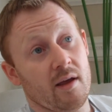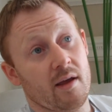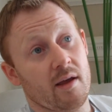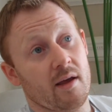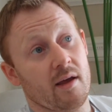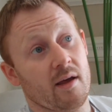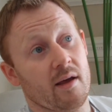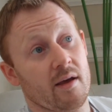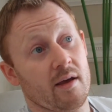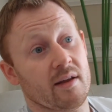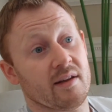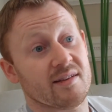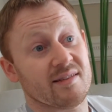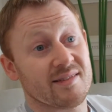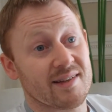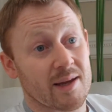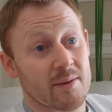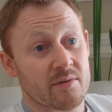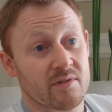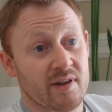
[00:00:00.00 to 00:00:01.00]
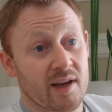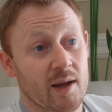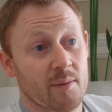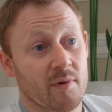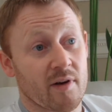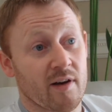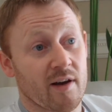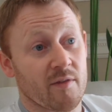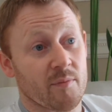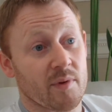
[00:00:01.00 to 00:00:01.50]
Uh, at the same time,
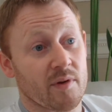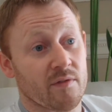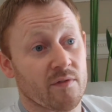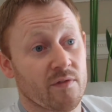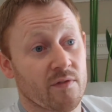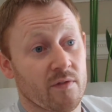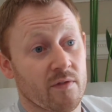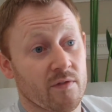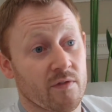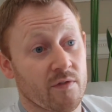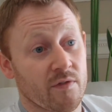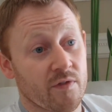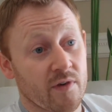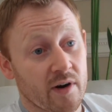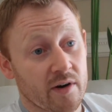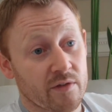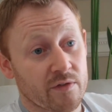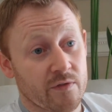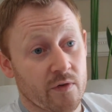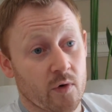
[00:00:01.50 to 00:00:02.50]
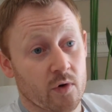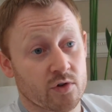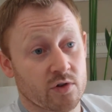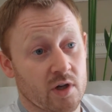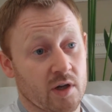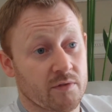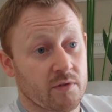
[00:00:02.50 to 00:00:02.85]
I, have been very fortunate.